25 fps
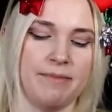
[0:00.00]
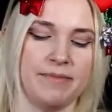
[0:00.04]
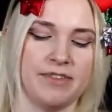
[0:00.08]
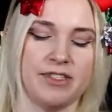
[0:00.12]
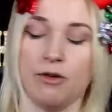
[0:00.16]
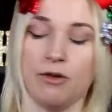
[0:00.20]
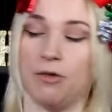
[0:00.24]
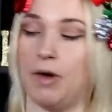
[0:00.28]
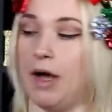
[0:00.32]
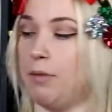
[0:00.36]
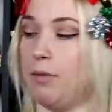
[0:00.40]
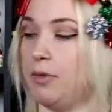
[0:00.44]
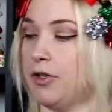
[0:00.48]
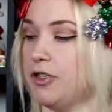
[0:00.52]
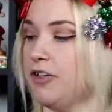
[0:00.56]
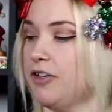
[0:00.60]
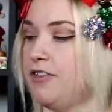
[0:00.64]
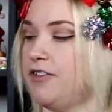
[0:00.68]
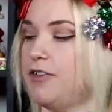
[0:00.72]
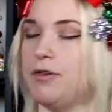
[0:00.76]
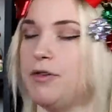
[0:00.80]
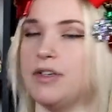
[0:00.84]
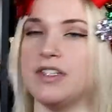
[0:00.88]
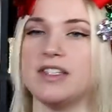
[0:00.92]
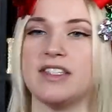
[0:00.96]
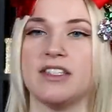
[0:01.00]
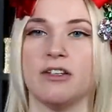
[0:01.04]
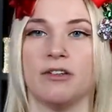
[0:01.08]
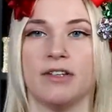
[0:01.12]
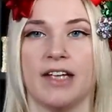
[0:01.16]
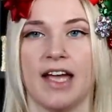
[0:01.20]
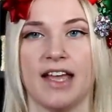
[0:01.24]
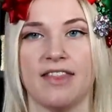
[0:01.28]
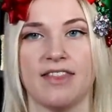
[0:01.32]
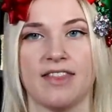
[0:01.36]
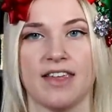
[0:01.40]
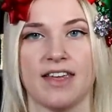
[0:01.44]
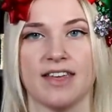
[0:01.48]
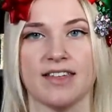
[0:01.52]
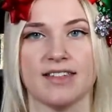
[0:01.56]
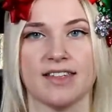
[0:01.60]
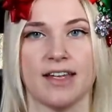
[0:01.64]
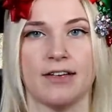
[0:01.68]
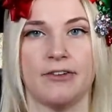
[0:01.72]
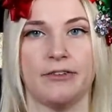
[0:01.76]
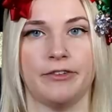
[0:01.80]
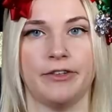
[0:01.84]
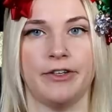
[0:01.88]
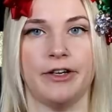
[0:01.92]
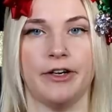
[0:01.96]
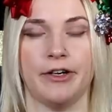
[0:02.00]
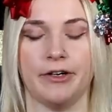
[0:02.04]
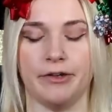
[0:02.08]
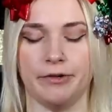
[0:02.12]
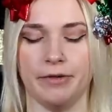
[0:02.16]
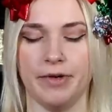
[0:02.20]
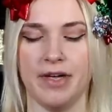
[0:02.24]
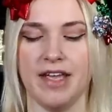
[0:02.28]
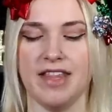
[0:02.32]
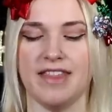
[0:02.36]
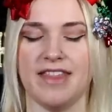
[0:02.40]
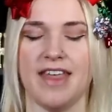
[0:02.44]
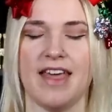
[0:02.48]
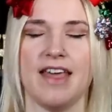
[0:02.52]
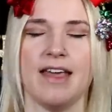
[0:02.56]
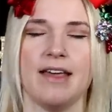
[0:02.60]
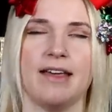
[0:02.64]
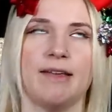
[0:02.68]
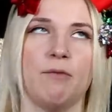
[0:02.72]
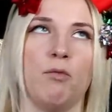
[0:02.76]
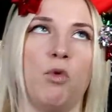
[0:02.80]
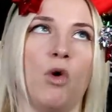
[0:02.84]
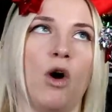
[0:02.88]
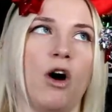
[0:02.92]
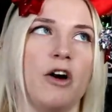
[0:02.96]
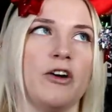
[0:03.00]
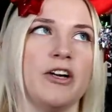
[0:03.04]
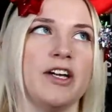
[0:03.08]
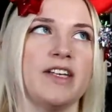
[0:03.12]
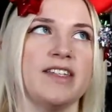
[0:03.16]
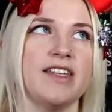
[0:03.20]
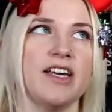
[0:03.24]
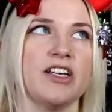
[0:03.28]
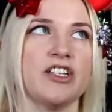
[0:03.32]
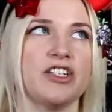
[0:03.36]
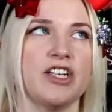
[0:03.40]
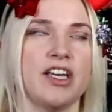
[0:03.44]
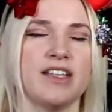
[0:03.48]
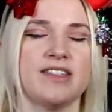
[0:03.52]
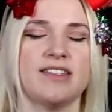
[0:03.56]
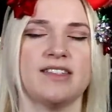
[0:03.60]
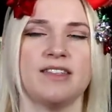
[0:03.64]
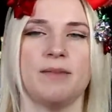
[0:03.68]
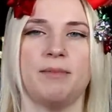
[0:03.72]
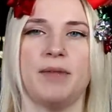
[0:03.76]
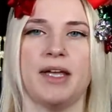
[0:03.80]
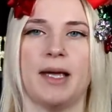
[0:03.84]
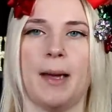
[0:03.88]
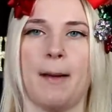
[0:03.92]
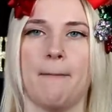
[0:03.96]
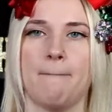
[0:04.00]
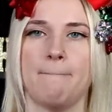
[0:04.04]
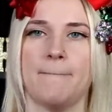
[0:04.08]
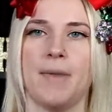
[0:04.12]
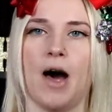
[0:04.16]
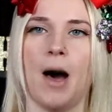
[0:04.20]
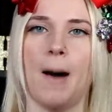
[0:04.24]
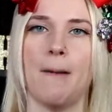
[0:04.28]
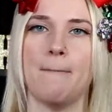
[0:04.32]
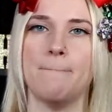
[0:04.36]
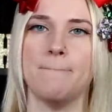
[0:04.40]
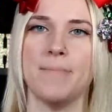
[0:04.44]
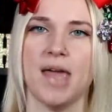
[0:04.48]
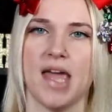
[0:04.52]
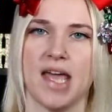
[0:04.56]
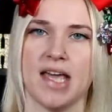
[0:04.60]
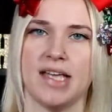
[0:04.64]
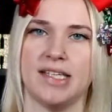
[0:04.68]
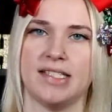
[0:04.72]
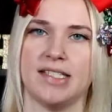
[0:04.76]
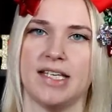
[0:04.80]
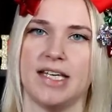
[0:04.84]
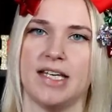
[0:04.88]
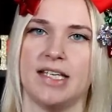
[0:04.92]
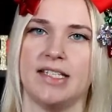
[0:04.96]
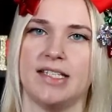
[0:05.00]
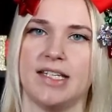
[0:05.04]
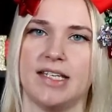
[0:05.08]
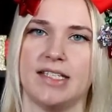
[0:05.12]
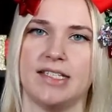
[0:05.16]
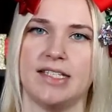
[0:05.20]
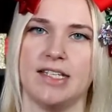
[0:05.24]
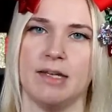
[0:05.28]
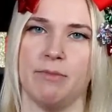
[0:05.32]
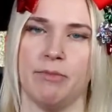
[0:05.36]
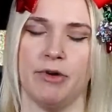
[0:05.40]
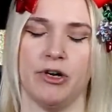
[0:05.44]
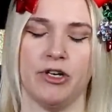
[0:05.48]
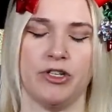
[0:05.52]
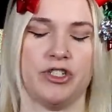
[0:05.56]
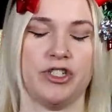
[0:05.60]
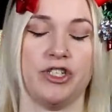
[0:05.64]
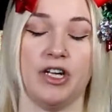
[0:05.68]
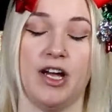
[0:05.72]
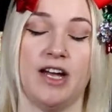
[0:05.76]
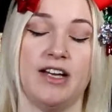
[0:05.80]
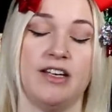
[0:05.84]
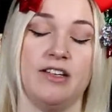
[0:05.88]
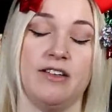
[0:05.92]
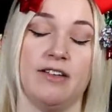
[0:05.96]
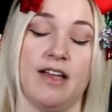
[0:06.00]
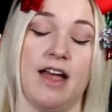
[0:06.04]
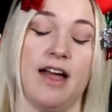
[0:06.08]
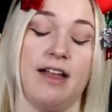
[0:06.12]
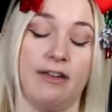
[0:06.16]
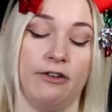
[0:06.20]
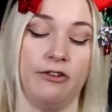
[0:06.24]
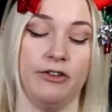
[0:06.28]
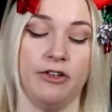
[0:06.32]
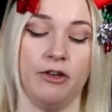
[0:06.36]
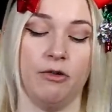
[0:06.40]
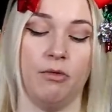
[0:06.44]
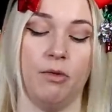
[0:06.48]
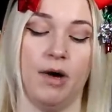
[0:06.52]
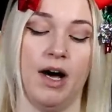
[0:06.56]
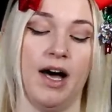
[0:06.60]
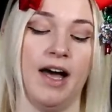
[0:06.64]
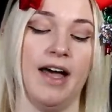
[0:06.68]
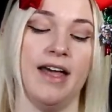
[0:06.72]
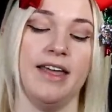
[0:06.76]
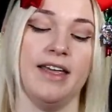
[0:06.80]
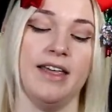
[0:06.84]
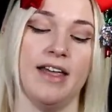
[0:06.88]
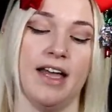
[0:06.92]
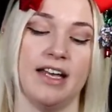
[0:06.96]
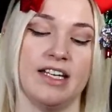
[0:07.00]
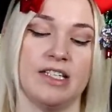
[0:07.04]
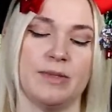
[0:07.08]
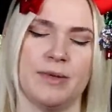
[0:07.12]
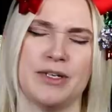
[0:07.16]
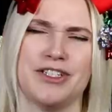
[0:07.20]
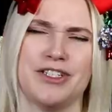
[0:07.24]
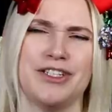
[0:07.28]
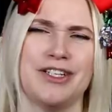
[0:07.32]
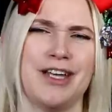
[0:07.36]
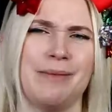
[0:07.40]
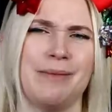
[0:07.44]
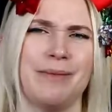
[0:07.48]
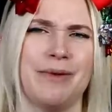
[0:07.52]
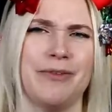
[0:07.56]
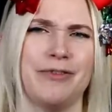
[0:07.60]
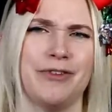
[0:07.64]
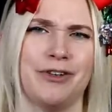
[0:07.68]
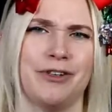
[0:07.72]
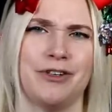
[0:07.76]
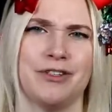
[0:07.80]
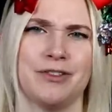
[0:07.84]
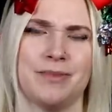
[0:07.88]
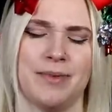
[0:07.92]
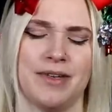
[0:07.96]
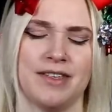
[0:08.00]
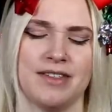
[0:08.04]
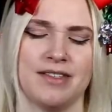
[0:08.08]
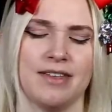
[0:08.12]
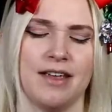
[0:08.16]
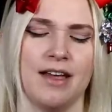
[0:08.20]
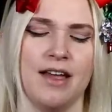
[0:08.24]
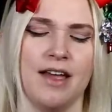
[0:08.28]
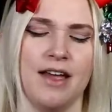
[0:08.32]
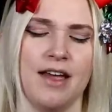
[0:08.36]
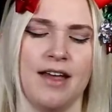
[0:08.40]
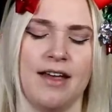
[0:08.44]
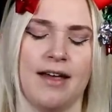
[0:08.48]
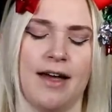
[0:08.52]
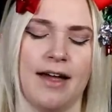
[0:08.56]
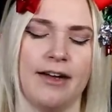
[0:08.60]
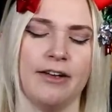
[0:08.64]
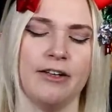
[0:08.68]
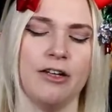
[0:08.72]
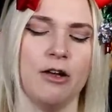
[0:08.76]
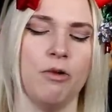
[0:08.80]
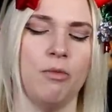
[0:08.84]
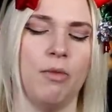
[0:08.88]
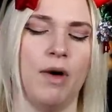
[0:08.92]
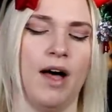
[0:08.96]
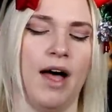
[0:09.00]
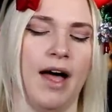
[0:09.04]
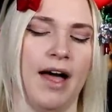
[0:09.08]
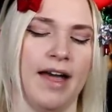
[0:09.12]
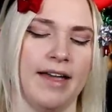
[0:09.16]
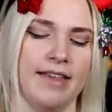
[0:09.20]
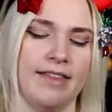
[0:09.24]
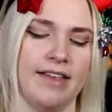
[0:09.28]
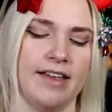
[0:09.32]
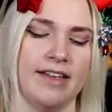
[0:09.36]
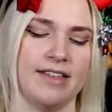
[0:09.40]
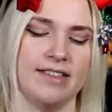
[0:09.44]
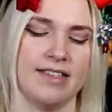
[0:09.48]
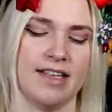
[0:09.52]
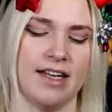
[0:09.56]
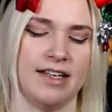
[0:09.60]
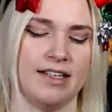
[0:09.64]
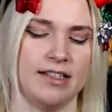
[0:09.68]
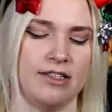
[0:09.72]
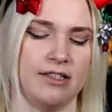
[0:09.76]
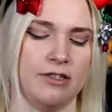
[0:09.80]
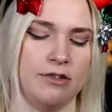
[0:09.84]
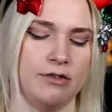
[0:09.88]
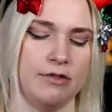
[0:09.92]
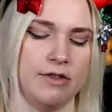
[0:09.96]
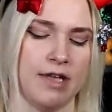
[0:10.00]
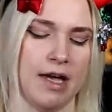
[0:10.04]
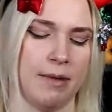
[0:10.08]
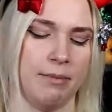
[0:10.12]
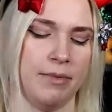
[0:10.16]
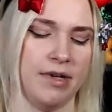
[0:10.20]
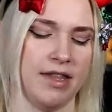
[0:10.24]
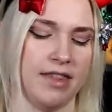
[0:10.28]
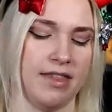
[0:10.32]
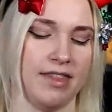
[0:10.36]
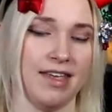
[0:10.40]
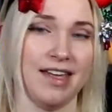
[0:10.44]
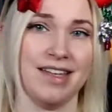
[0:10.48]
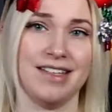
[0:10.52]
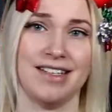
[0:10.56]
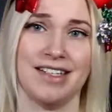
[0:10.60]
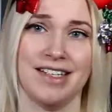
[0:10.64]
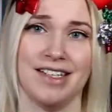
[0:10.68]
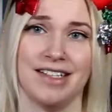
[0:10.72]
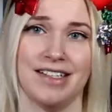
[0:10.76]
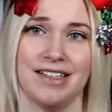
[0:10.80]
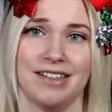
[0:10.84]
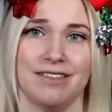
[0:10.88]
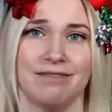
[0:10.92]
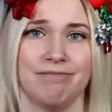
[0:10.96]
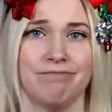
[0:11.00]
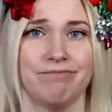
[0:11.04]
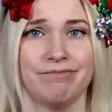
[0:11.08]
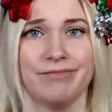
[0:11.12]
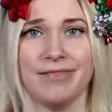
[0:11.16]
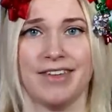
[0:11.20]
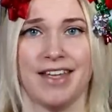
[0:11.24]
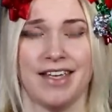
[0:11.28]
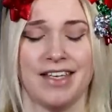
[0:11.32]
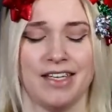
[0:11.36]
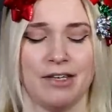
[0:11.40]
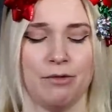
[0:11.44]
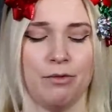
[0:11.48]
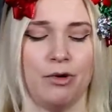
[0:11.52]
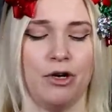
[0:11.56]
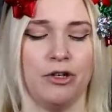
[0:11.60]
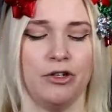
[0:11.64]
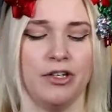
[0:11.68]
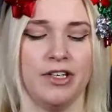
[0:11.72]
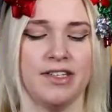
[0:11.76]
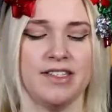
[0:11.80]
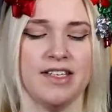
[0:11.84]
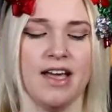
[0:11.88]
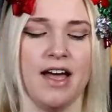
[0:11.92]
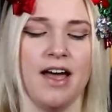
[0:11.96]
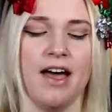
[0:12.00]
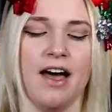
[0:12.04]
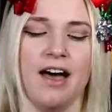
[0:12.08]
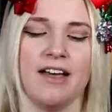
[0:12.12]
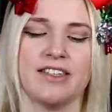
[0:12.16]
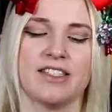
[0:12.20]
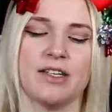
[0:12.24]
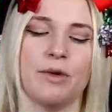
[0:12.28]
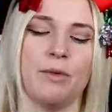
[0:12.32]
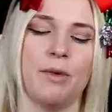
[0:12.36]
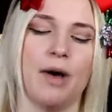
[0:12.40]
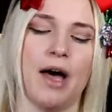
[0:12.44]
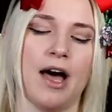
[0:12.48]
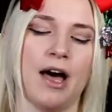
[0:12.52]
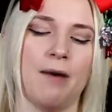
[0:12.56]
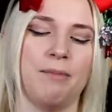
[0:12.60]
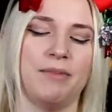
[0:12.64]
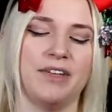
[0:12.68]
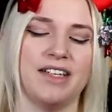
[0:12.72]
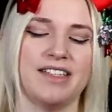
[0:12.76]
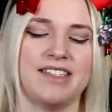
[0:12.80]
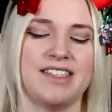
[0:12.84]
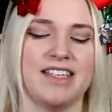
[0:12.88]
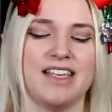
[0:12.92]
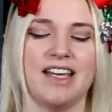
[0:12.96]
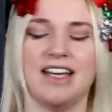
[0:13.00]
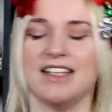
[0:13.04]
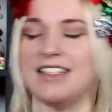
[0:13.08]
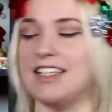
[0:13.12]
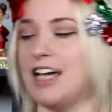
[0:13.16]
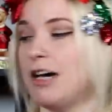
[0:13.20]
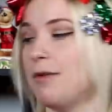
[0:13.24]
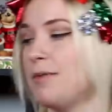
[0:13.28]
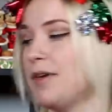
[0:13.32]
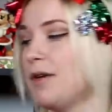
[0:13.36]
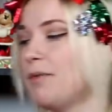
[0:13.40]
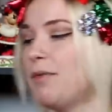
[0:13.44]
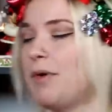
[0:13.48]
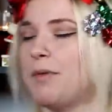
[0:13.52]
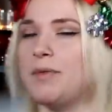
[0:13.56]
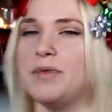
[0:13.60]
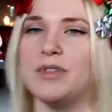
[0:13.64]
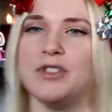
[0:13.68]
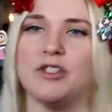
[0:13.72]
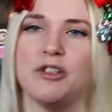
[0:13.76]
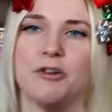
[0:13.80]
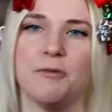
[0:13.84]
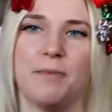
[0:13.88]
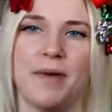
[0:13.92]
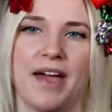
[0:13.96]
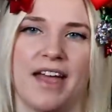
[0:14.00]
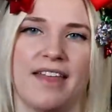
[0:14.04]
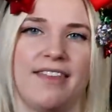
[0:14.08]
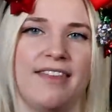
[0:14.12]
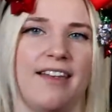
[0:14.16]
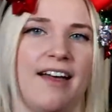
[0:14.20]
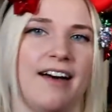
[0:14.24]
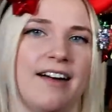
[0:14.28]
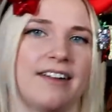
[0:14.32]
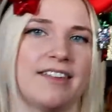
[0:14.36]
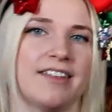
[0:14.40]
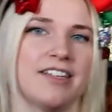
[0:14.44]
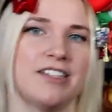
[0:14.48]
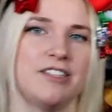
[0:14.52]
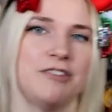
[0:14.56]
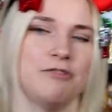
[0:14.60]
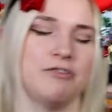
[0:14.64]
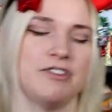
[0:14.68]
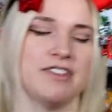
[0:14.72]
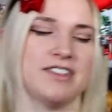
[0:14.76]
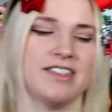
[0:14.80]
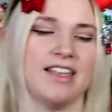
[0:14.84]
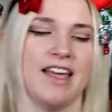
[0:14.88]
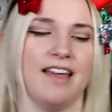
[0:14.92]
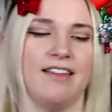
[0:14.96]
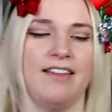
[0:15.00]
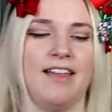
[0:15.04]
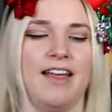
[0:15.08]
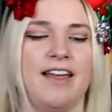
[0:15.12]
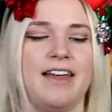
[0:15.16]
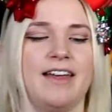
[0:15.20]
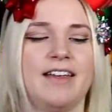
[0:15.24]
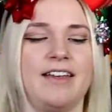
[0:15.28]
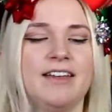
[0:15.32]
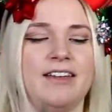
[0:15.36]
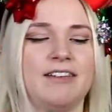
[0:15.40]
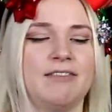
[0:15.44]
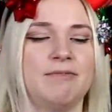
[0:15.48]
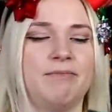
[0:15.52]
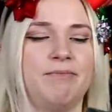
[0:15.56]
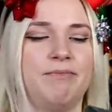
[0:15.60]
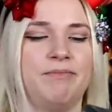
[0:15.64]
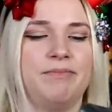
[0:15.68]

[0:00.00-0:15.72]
so I wonder if you can still get these. I don't know. Walgreens actually has some like amazing Disney merch. I don't know why, and especially Nightmare Before Christmas. I don't know why they decided to do that, but they did. Thank you, Walgreens. So, Melissa, you gotta tell me, what was your bad luck? Did you just get like